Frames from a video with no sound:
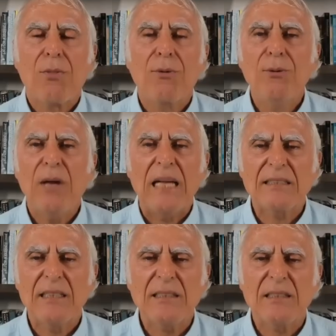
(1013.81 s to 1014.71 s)
through
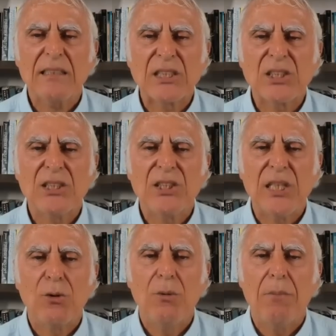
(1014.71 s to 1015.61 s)
assets such as
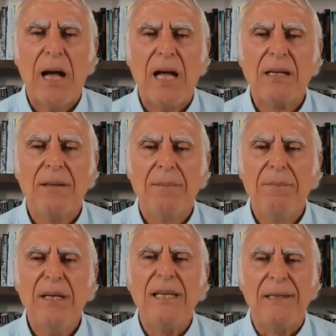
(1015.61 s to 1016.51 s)
General Mark
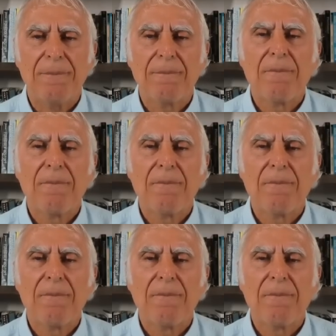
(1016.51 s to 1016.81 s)
Milley.